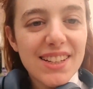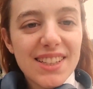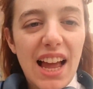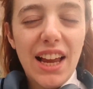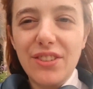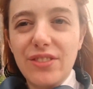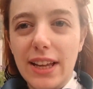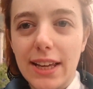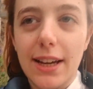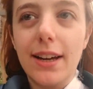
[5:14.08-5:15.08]
kind of
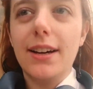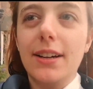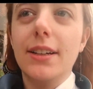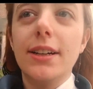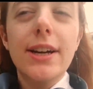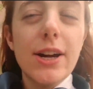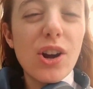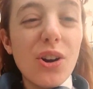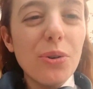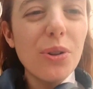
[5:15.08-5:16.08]
like a
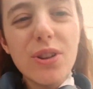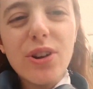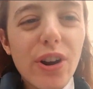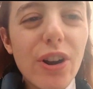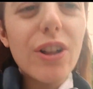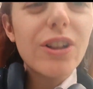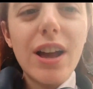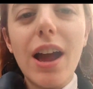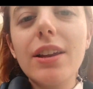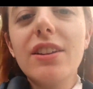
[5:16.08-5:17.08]
cool girl
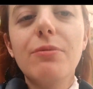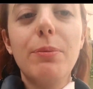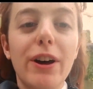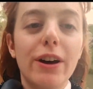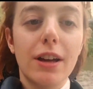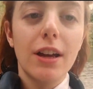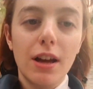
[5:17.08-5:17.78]
kind of book.